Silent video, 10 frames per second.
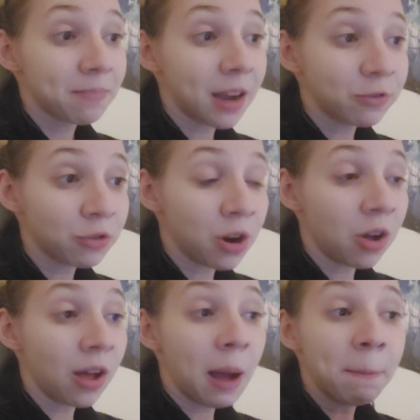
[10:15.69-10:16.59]
after
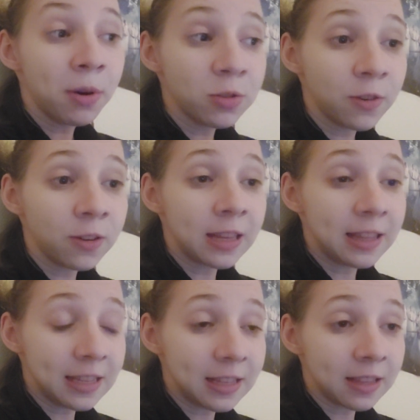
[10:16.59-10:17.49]
all, a perfectly
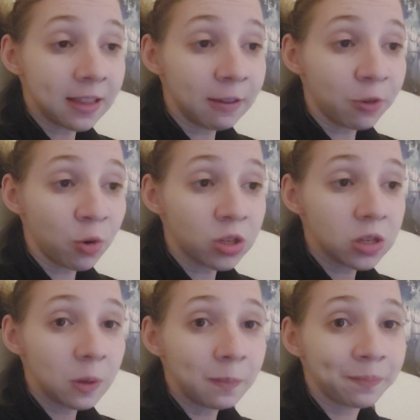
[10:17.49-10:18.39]
decent life course.